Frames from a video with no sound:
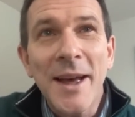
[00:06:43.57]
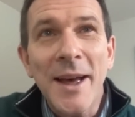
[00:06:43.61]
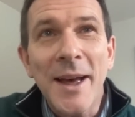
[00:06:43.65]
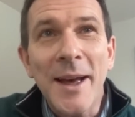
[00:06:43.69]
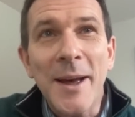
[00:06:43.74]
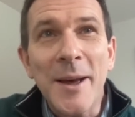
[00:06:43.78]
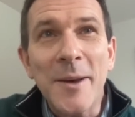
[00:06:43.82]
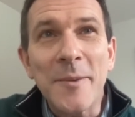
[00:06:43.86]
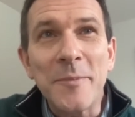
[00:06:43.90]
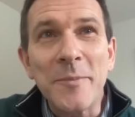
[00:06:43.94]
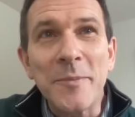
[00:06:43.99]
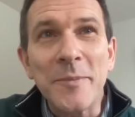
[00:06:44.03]

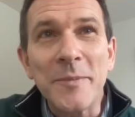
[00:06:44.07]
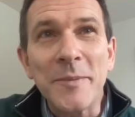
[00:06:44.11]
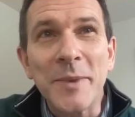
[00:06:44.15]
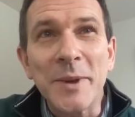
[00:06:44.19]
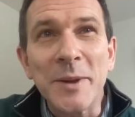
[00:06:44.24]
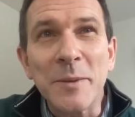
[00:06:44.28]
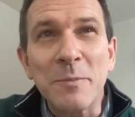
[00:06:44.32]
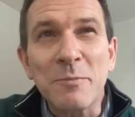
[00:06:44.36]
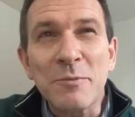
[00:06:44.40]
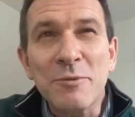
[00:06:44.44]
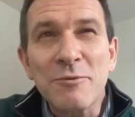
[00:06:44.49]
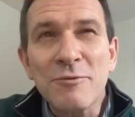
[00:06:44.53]

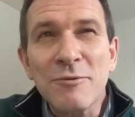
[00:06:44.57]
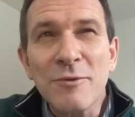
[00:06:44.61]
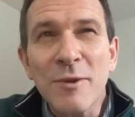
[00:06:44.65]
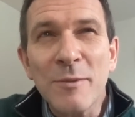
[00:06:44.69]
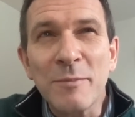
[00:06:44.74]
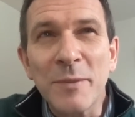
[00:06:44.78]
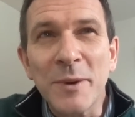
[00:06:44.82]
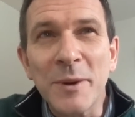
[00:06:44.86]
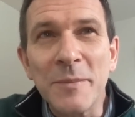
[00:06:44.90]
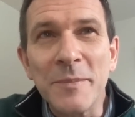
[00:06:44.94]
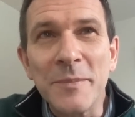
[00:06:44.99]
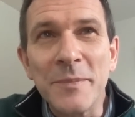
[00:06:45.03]
But the
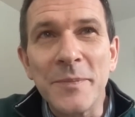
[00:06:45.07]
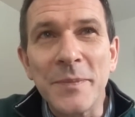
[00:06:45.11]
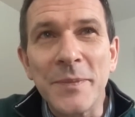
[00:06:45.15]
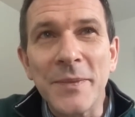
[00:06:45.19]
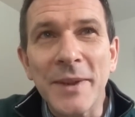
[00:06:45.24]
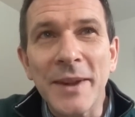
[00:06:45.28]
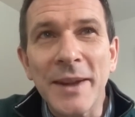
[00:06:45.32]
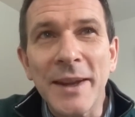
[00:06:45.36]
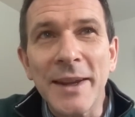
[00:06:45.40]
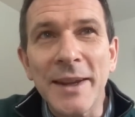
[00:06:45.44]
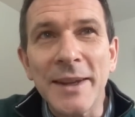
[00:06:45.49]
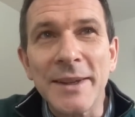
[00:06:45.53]

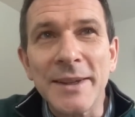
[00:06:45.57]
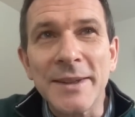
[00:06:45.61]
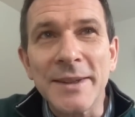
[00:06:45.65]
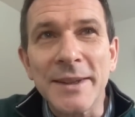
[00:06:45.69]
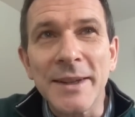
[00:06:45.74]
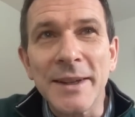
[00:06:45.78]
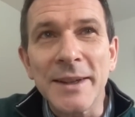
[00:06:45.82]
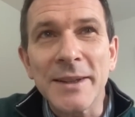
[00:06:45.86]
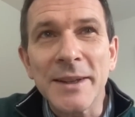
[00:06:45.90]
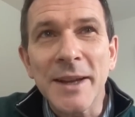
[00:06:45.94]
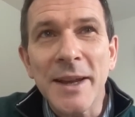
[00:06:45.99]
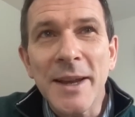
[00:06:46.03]
problem is
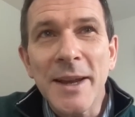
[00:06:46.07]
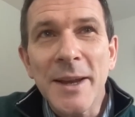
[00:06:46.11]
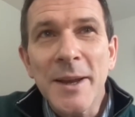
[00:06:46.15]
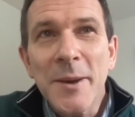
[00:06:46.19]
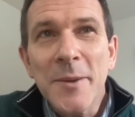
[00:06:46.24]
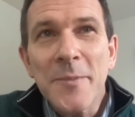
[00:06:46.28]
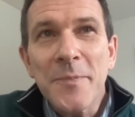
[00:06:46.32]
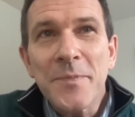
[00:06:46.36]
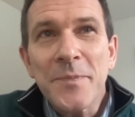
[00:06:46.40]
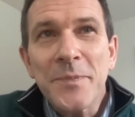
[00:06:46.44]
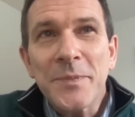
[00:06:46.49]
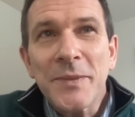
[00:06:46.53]
that
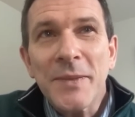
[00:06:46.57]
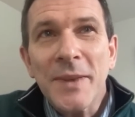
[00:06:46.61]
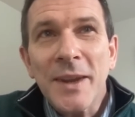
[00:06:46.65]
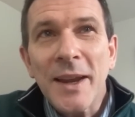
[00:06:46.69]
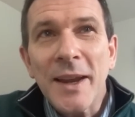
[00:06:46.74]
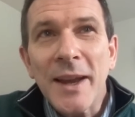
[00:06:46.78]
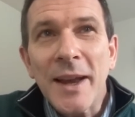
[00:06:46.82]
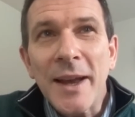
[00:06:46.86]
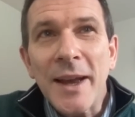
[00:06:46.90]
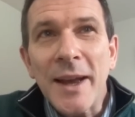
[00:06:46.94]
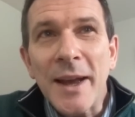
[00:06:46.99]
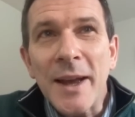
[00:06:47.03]

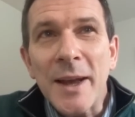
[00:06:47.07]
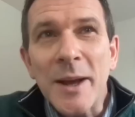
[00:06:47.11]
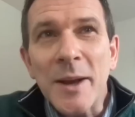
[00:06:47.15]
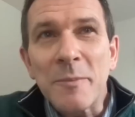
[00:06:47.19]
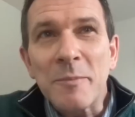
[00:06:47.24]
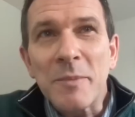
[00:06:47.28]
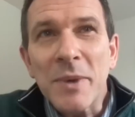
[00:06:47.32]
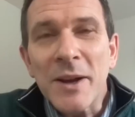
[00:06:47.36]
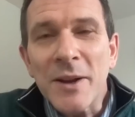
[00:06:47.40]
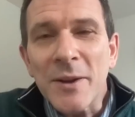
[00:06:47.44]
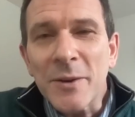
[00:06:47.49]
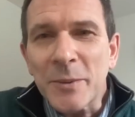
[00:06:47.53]

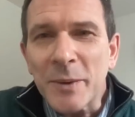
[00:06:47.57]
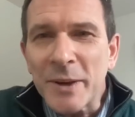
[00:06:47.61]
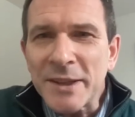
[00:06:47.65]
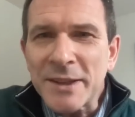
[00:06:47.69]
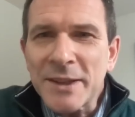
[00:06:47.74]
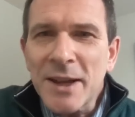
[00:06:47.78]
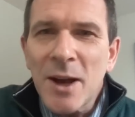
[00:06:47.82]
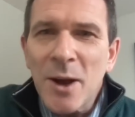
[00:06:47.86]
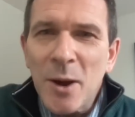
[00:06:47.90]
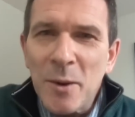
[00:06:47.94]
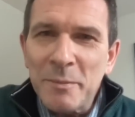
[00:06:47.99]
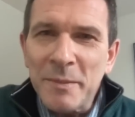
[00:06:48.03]
Pathways
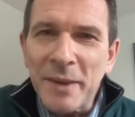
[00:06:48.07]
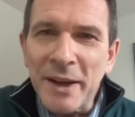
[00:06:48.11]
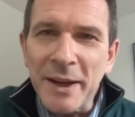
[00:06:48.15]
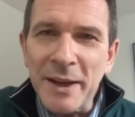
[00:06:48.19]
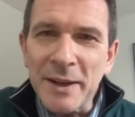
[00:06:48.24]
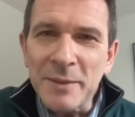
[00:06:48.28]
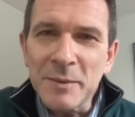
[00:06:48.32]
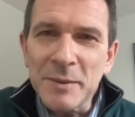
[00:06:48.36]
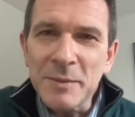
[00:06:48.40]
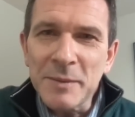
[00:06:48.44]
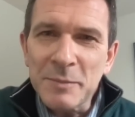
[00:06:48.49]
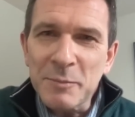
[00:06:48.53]
can't
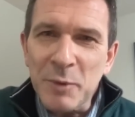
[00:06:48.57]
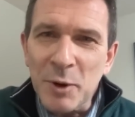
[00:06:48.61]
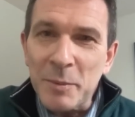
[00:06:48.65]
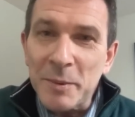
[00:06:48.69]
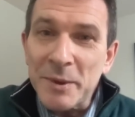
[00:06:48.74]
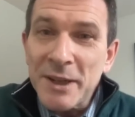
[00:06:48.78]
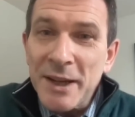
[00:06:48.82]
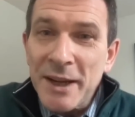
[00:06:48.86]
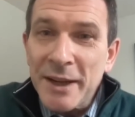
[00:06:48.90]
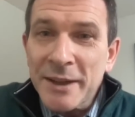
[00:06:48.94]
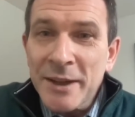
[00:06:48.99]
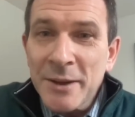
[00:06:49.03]
make
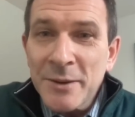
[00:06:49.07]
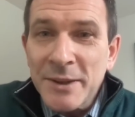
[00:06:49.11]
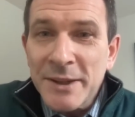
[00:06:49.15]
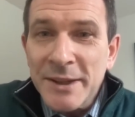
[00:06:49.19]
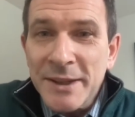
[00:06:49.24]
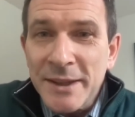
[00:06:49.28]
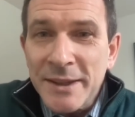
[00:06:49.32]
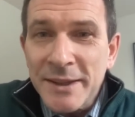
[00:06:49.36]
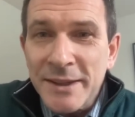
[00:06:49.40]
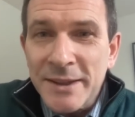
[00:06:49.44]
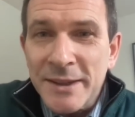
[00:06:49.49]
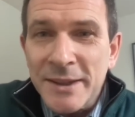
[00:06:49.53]
proper
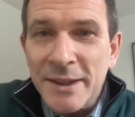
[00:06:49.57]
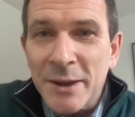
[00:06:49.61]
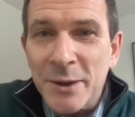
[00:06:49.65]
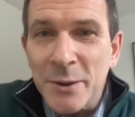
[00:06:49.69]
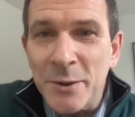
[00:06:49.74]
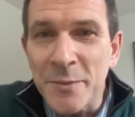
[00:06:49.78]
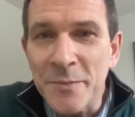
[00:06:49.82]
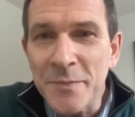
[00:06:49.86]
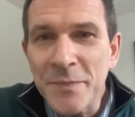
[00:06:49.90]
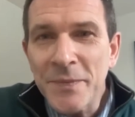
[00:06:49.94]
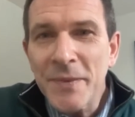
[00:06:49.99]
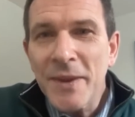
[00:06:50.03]
diagnoses.
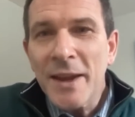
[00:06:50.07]
So